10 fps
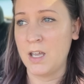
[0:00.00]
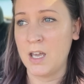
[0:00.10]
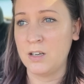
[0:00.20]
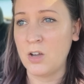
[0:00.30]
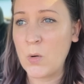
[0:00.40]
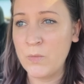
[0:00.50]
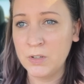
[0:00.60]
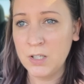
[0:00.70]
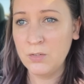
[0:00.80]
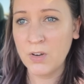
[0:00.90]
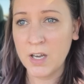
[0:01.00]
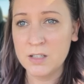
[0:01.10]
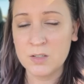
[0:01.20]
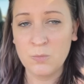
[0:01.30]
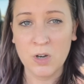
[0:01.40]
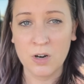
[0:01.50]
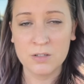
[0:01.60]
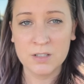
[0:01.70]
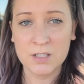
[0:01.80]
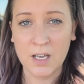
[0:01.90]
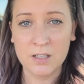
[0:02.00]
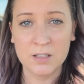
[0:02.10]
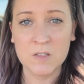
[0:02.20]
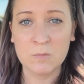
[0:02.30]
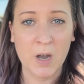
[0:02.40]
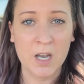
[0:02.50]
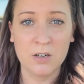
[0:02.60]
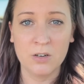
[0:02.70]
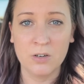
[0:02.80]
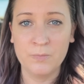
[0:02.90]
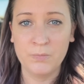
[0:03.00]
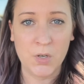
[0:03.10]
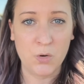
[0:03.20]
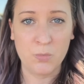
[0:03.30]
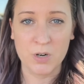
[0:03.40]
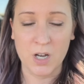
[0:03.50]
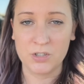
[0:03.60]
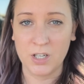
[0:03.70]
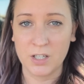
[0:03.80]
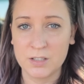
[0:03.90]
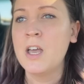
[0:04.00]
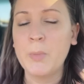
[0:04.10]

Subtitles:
and hopefully find some yarns that inspire new projects.